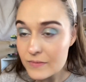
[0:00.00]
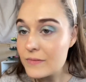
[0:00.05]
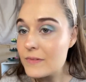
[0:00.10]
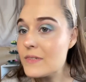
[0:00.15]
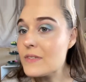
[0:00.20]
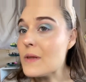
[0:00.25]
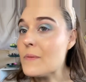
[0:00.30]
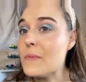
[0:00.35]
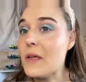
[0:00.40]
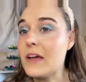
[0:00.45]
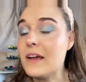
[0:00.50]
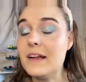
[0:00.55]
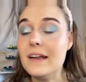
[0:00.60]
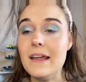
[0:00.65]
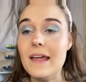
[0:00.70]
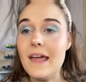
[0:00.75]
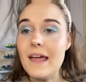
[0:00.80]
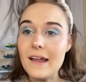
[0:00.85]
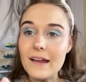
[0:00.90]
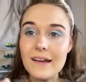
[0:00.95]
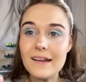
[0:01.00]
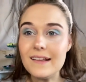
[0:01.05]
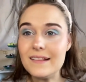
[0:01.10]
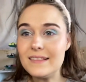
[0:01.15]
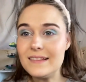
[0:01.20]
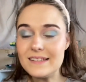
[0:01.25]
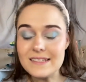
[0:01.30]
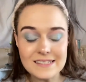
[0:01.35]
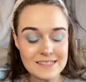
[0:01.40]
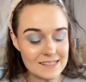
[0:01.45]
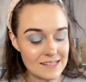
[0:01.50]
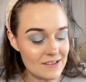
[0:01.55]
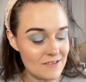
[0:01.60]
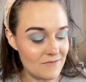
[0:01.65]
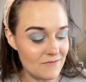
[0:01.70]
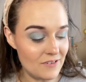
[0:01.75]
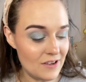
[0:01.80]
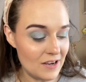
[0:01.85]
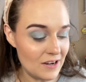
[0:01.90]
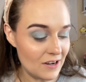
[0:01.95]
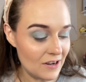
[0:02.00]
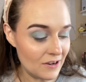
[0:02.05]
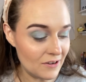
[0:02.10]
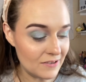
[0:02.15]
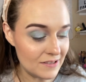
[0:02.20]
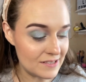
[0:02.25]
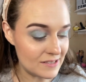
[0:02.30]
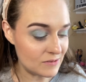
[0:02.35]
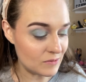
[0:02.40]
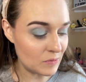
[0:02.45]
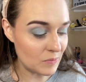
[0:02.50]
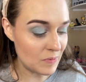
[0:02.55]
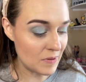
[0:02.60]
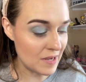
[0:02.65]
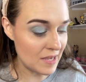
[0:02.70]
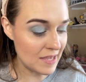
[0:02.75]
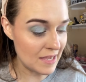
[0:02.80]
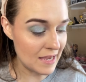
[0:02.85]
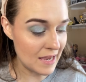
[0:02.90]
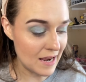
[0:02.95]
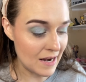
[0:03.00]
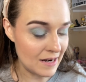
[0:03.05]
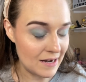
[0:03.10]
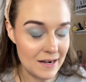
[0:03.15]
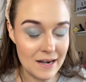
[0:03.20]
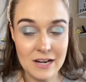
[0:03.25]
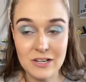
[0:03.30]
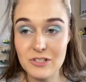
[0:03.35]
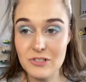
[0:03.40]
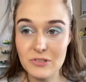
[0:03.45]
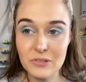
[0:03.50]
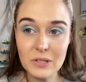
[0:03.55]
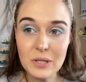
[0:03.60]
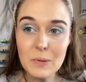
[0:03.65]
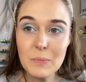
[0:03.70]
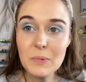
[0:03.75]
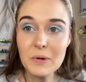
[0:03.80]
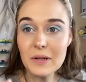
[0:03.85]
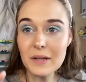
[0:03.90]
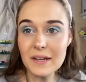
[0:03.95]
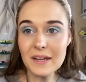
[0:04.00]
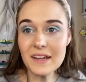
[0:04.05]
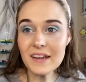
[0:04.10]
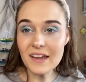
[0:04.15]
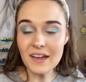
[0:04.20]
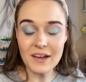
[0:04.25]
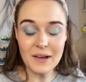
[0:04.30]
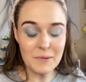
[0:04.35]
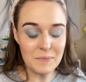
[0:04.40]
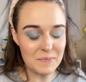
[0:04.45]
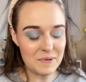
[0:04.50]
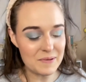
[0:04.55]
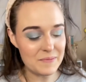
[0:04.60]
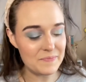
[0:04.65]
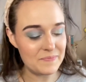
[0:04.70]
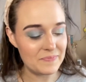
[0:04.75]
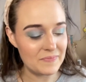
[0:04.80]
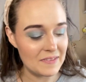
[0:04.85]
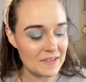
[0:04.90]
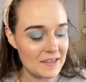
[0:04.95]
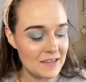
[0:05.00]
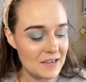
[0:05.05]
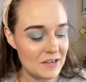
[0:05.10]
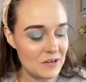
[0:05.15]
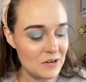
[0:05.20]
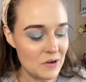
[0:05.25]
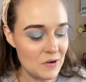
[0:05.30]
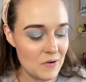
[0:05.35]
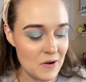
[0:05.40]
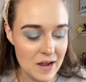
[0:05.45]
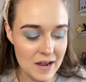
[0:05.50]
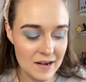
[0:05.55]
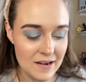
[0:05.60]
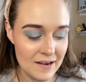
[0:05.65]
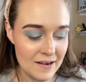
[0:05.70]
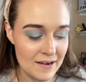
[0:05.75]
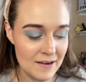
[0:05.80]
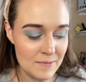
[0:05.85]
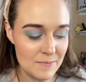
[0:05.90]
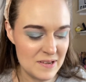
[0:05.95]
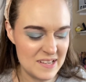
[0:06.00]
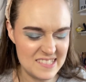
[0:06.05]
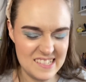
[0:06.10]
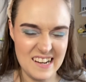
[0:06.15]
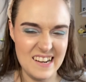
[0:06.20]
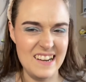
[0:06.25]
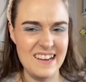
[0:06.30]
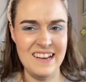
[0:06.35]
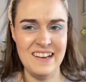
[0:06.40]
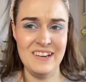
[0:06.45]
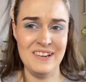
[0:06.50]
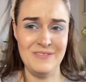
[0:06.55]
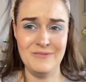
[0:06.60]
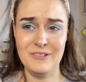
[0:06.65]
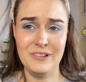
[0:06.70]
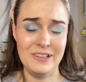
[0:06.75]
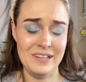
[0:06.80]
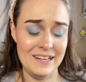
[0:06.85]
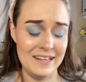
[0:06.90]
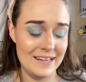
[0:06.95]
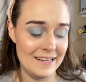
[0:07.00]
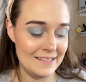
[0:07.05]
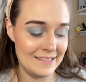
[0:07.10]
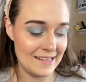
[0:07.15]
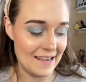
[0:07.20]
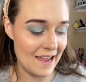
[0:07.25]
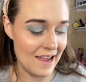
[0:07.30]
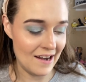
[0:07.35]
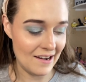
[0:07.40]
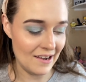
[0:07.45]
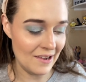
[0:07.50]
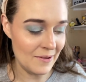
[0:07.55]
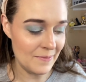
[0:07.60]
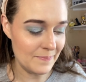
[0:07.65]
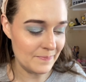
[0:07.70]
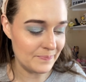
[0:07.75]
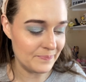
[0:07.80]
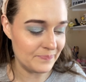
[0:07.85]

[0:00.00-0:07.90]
So I'm not going to edit this video. This will be naturally putting up. No editing because I didn't really need to edit.